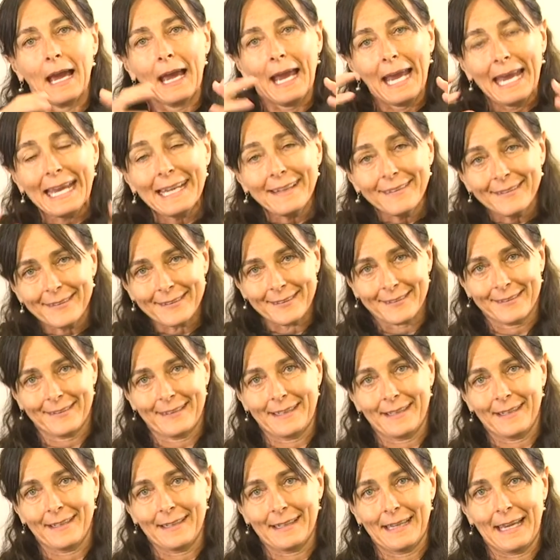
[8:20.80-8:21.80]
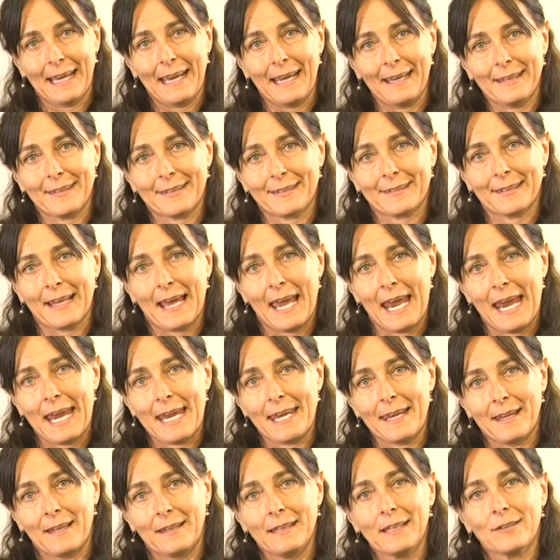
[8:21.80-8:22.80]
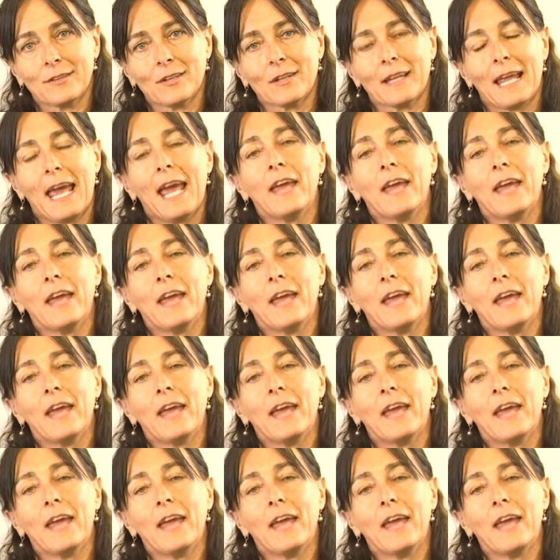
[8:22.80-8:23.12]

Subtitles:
In the cell is a little